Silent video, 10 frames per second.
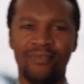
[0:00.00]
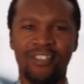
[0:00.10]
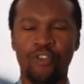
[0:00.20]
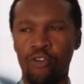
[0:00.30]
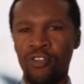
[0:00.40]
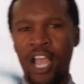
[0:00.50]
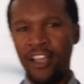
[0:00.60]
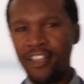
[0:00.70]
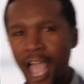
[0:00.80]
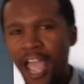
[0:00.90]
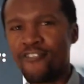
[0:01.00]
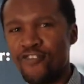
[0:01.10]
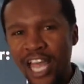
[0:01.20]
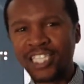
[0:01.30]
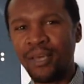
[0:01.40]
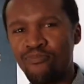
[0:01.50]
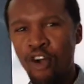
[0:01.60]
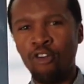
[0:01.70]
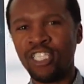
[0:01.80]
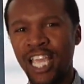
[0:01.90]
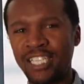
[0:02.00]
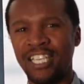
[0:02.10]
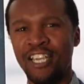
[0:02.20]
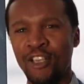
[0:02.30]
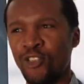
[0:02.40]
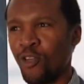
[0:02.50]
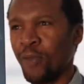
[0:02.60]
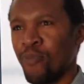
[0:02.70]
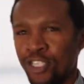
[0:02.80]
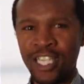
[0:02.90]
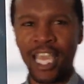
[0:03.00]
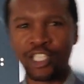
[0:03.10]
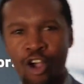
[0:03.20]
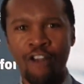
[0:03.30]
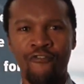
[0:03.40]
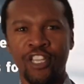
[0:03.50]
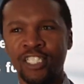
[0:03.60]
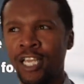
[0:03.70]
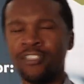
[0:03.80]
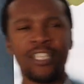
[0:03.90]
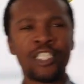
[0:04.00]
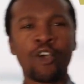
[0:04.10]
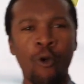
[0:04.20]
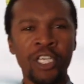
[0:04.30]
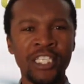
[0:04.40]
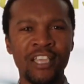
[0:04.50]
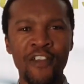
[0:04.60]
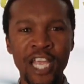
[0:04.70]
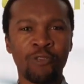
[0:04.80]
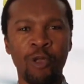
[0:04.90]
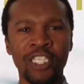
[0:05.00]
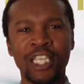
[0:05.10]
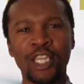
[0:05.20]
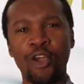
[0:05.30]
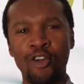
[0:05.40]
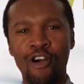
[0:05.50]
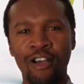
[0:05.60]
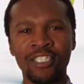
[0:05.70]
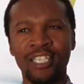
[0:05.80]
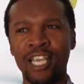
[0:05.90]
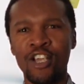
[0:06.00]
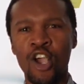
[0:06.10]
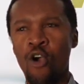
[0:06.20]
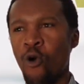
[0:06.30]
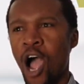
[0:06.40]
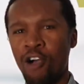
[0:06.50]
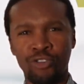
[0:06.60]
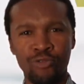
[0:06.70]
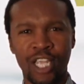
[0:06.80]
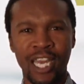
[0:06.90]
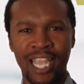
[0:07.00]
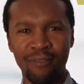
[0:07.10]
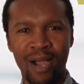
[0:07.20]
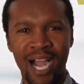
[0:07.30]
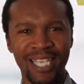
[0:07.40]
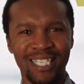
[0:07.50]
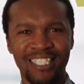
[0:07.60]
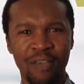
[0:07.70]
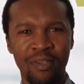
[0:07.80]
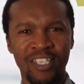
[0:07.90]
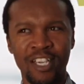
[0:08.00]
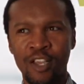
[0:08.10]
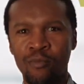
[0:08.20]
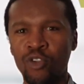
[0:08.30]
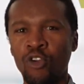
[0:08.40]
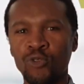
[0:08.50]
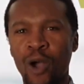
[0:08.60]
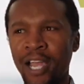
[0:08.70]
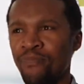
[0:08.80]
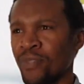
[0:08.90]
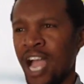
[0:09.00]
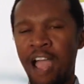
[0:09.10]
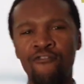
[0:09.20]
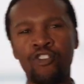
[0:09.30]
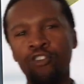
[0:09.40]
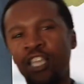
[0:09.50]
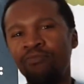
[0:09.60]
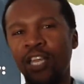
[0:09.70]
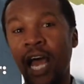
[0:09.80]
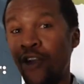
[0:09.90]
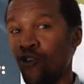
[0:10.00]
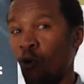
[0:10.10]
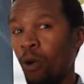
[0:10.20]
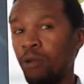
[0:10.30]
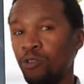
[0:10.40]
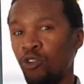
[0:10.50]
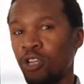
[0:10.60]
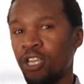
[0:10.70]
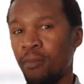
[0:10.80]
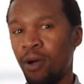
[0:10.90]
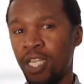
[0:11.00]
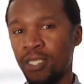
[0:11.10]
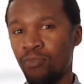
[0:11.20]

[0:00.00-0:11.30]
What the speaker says: So that's the process. So that person gets confidence. This is the question. The next question that they're going to ask is, how soon can I get my eyes examined? Because why? I've shown them that I know what I'm talking about as a